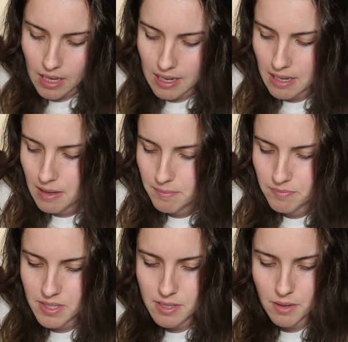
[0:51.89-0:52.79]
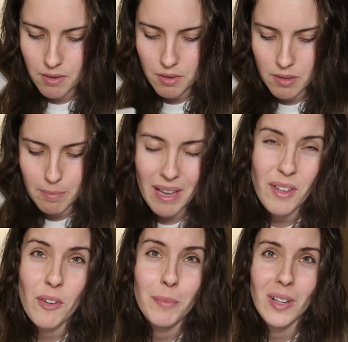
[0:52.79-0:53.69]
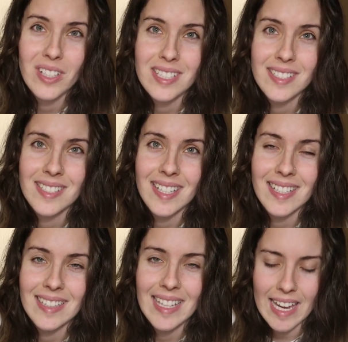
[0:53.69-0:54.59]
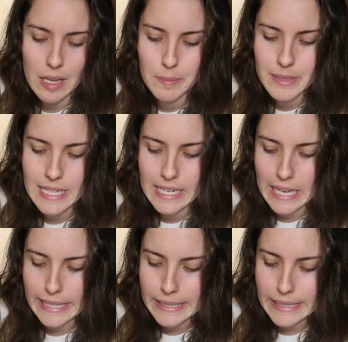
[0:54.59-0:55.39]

Um, so bivalve mollusks like clams and